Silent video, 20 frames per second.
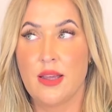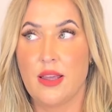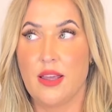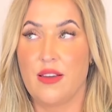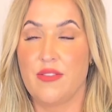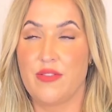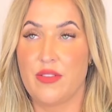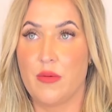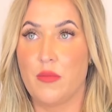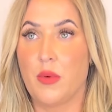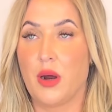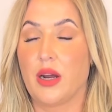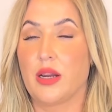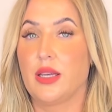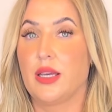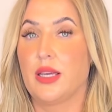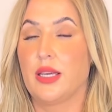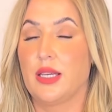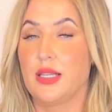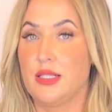if the
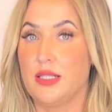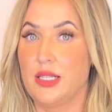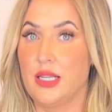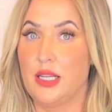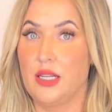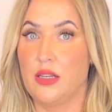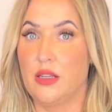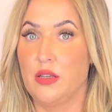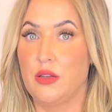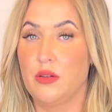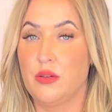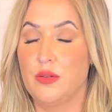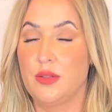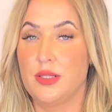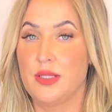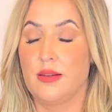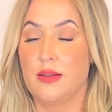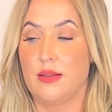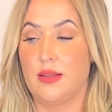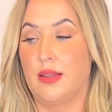market
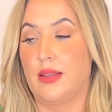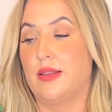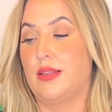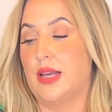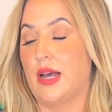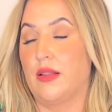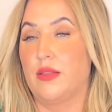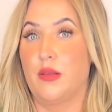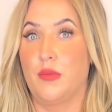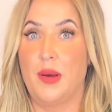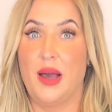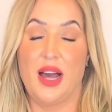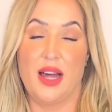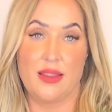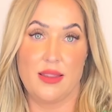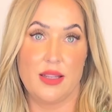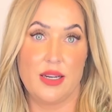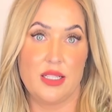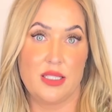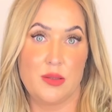continues down the
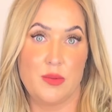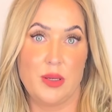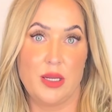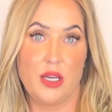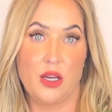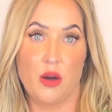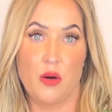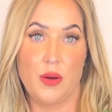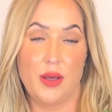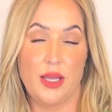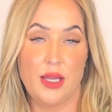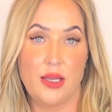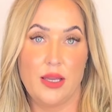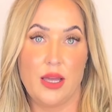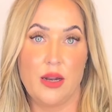path that it's been going.